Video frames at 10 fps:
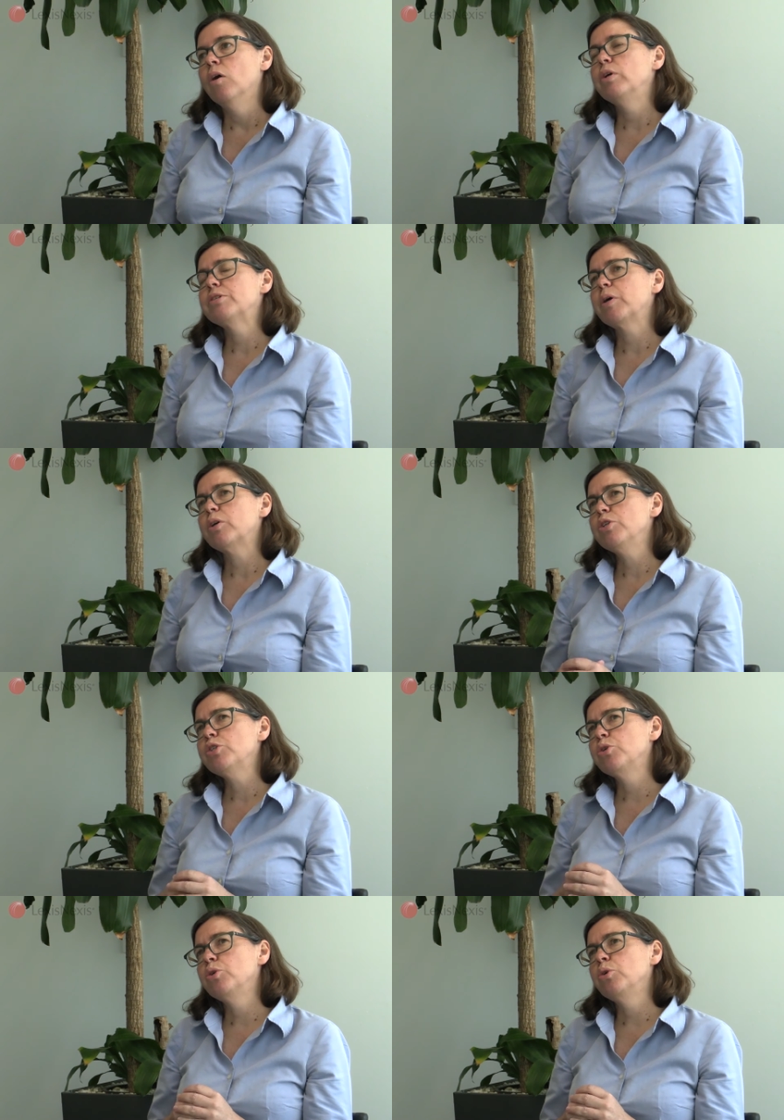We'd spoken
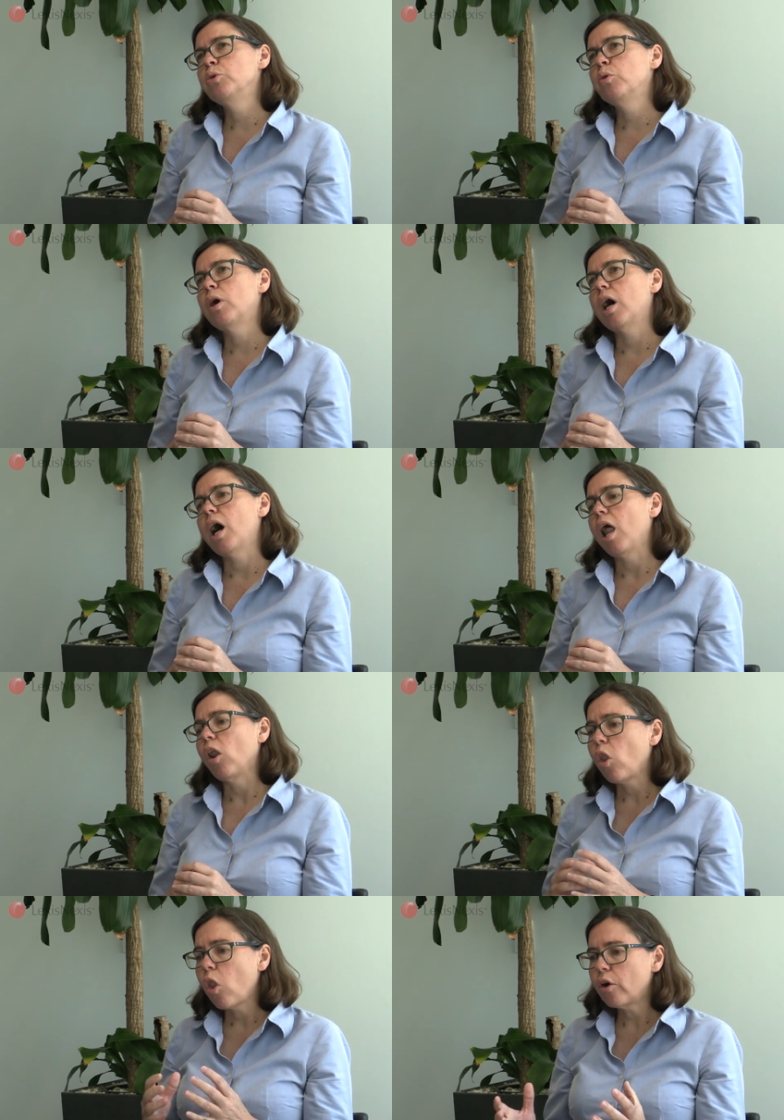to a
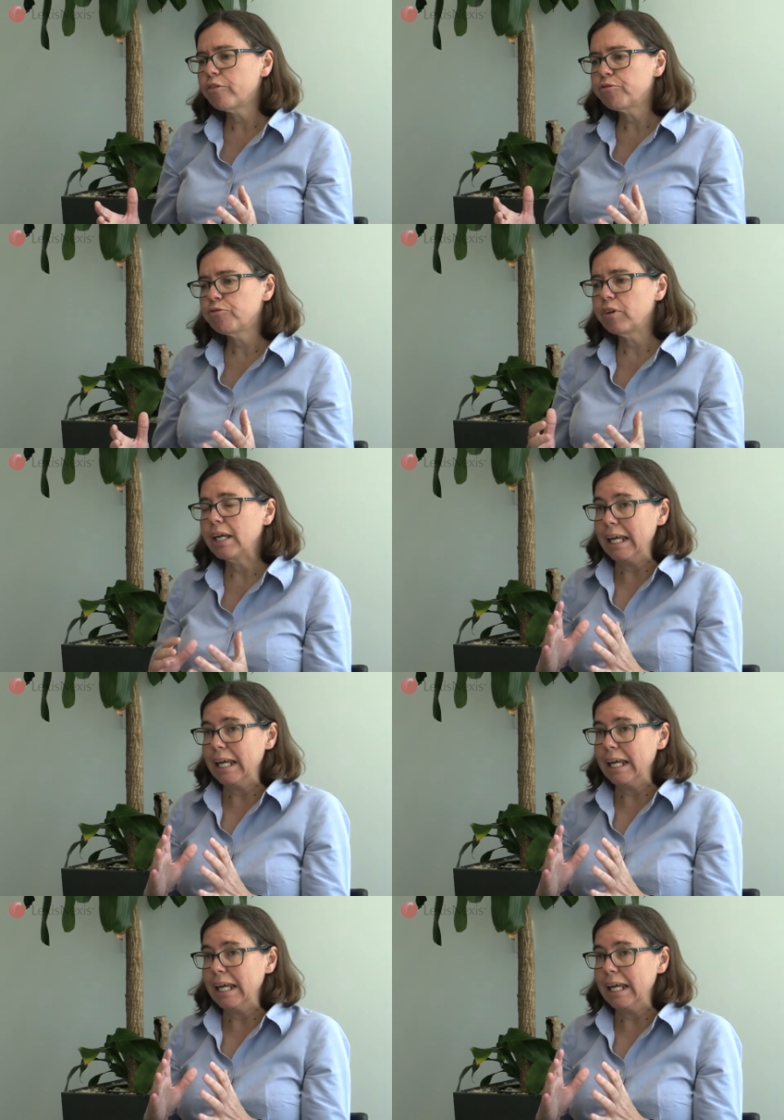lot of